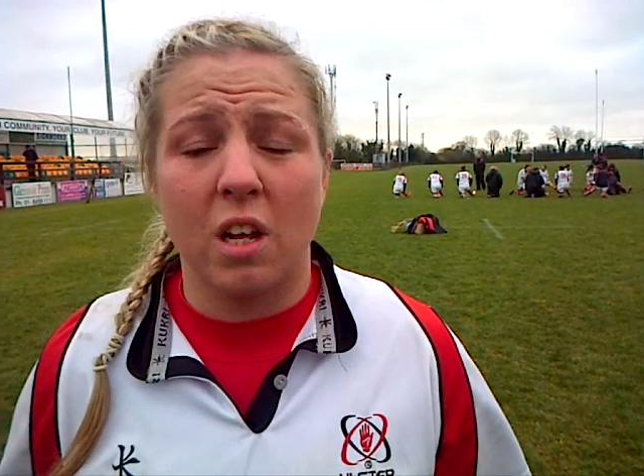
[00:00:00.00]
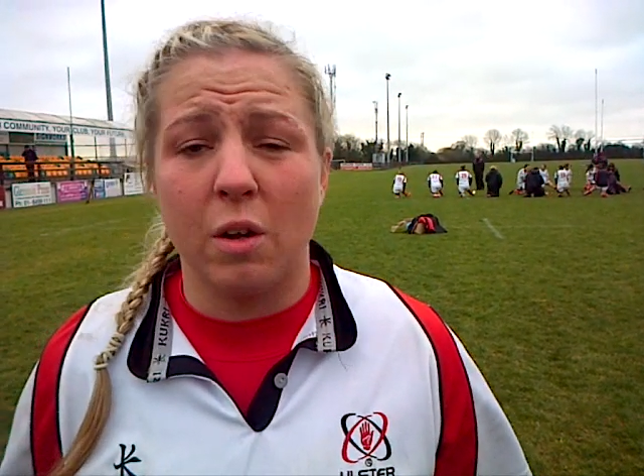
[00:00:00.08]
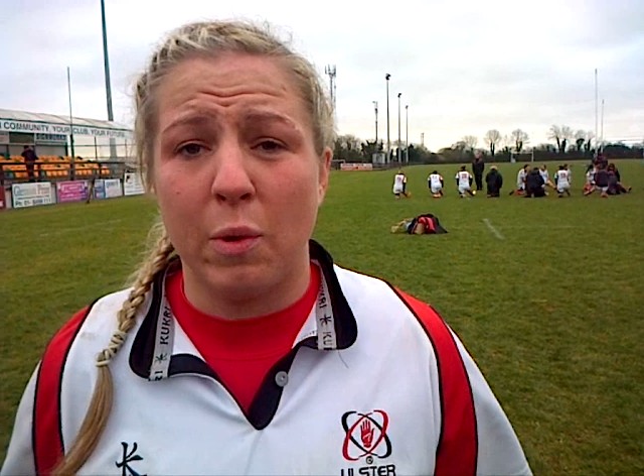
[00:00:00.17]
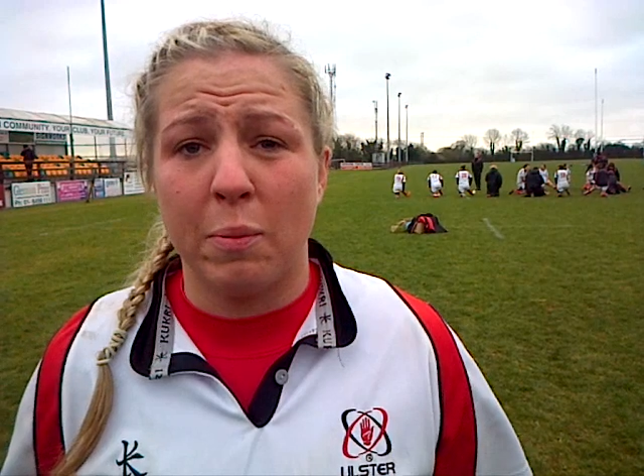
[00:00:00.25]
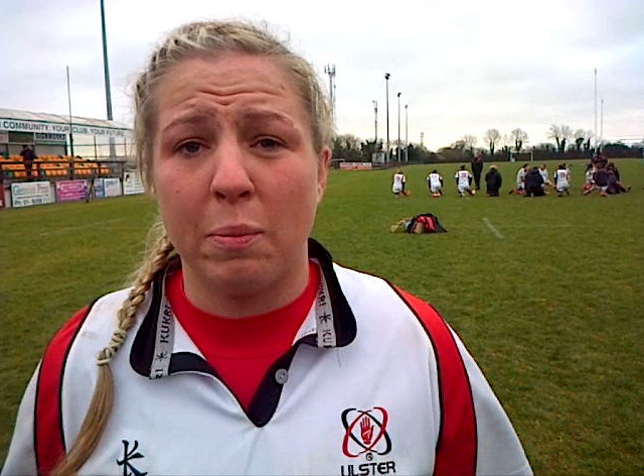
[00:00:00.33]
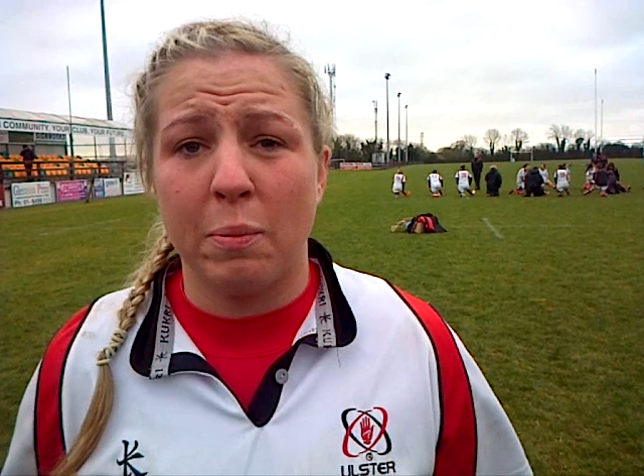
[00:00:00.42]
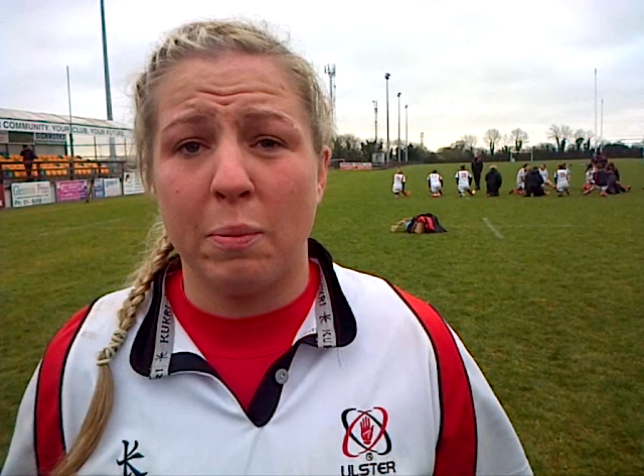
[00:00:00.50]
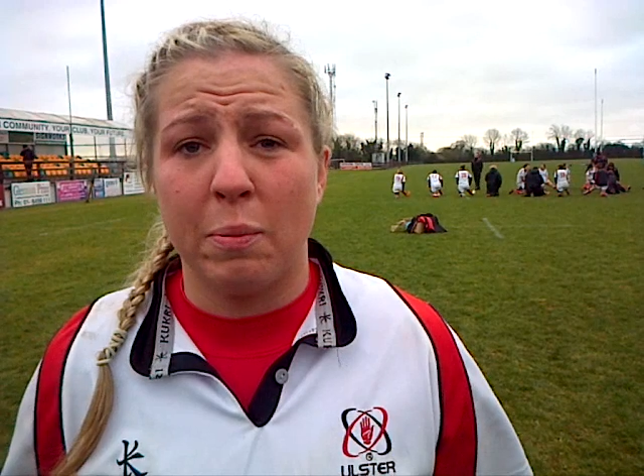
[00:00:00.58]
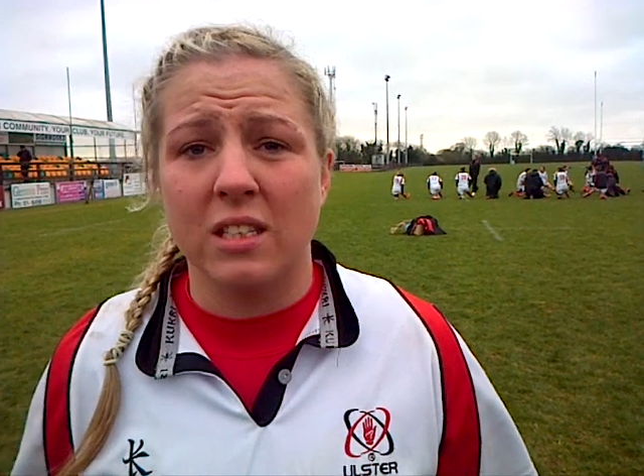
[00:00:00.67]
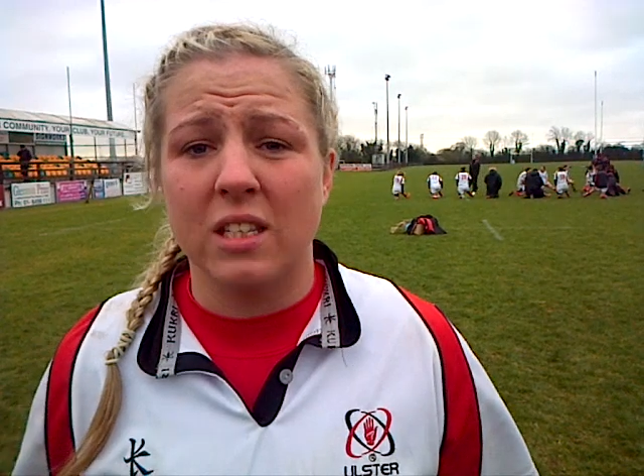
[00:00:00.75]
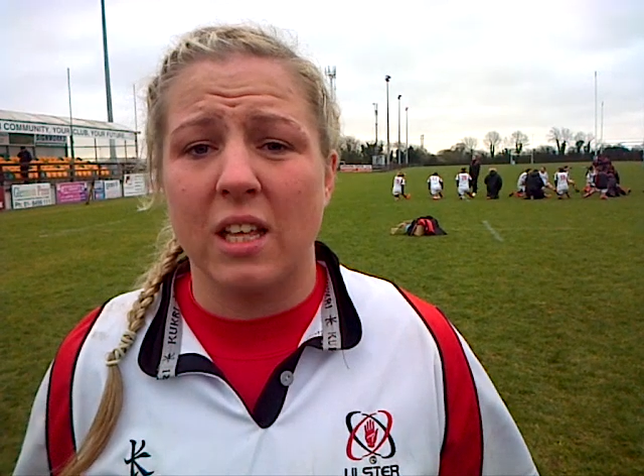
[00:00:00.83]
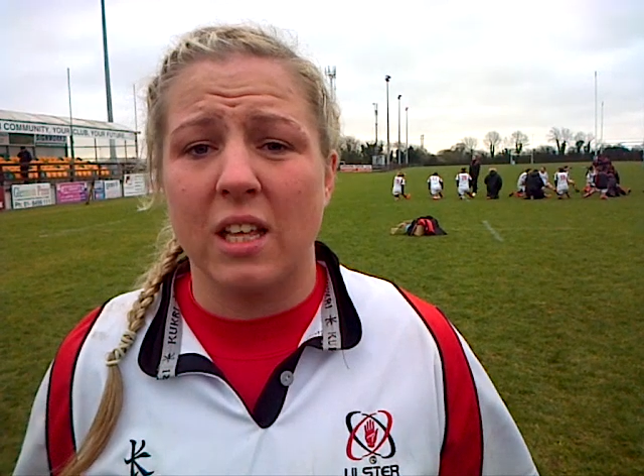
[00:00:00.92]
how we played
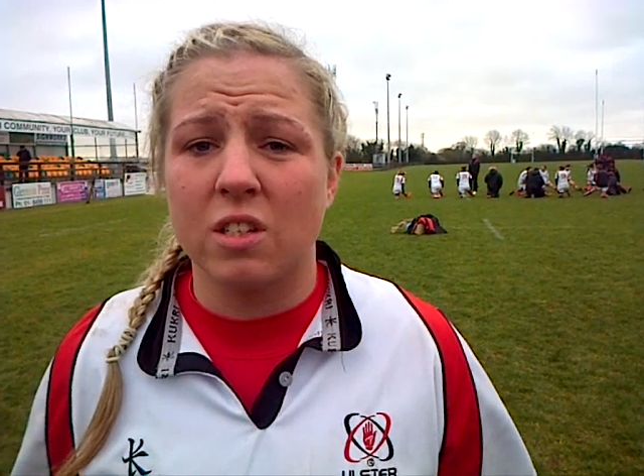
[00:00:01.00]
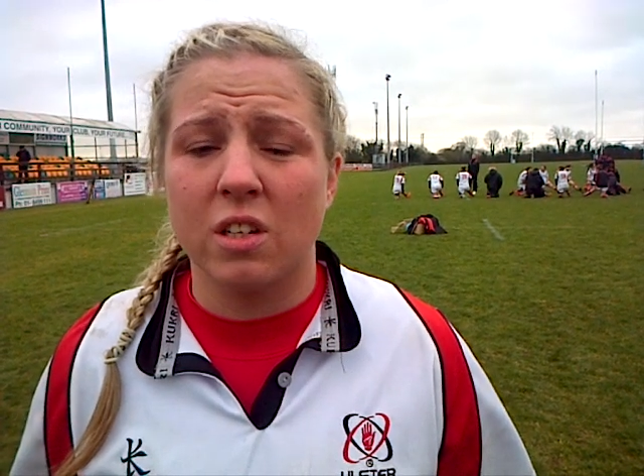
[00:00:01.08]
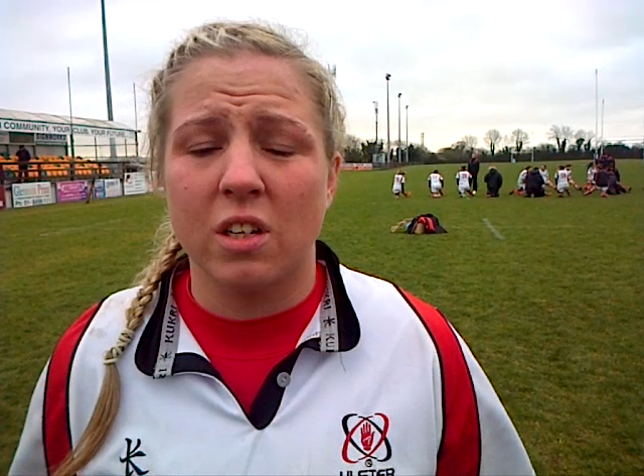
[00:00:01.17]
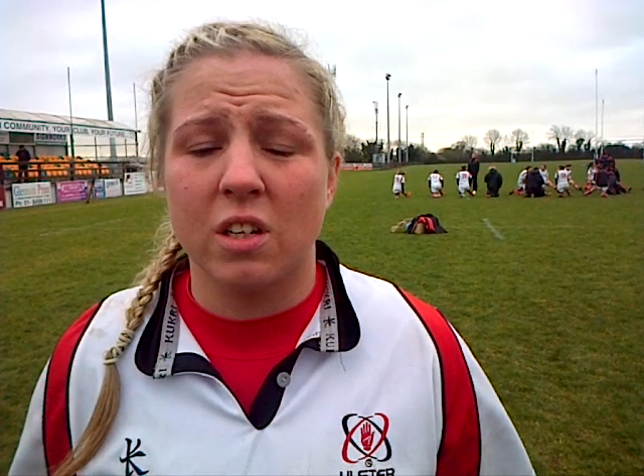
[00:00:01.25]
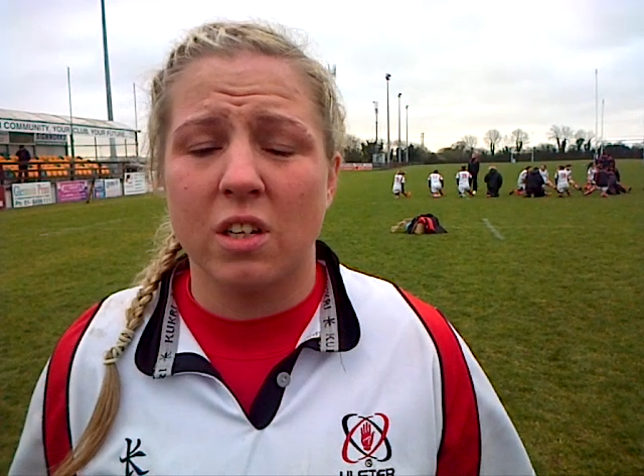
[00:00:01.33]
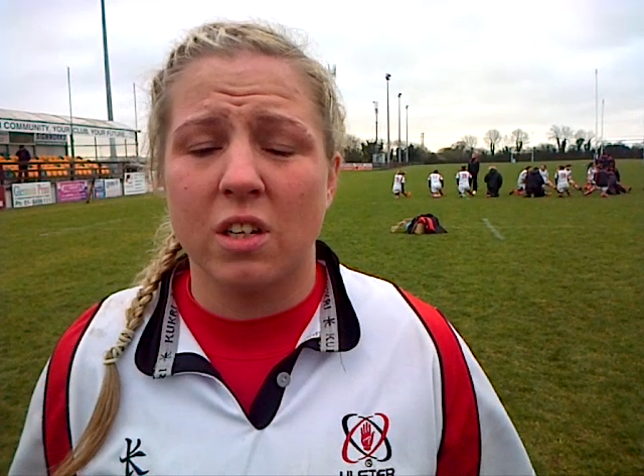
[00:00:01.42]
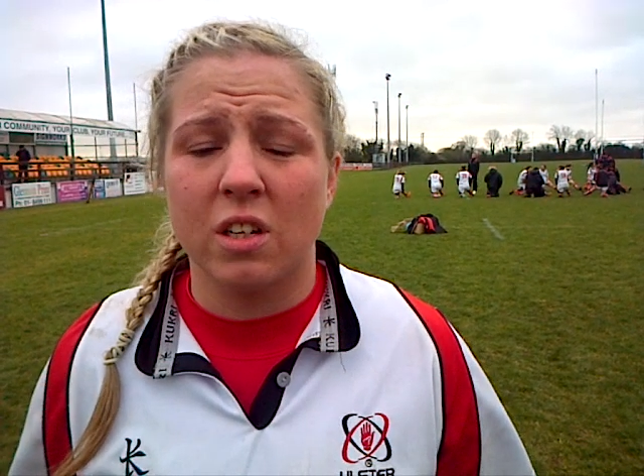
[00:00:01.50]
against Leinster